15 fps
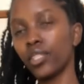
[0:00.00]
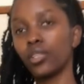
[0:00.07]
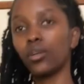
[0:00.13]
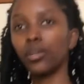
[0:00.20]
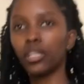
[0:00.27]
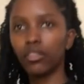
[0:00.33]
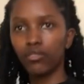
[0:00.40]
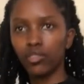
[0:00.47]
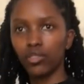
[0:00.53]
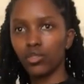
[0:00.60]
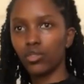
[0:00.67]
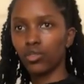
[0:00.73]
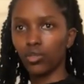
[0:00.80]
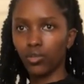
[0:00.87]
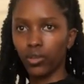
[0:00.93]
Or if you
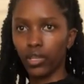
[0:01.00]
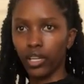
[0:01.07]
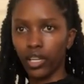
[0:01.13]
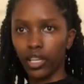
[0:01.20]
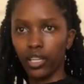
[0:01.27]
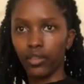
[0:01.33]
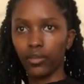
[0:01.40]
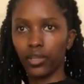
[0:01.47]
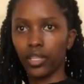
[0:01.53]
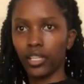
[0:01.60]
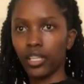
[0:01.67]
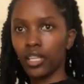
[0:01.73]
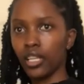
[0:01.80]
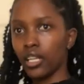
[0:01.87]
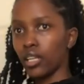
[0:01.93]
do wear underwear,
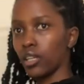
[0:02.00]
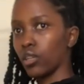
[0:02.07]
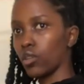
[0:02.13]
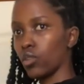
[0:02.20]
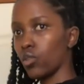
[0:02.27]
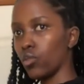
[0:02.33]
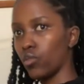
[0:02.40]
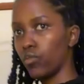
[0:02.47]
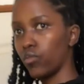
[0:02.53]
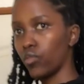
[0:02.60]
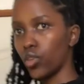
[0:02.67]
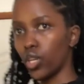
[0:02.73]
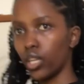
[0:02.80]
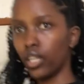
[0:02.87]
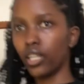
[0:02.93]
go
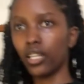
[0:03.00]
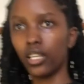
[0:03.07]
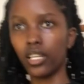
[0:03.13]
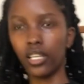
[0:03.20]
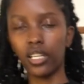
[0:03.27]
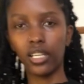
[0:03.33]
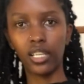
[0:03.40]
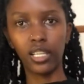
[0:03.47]
for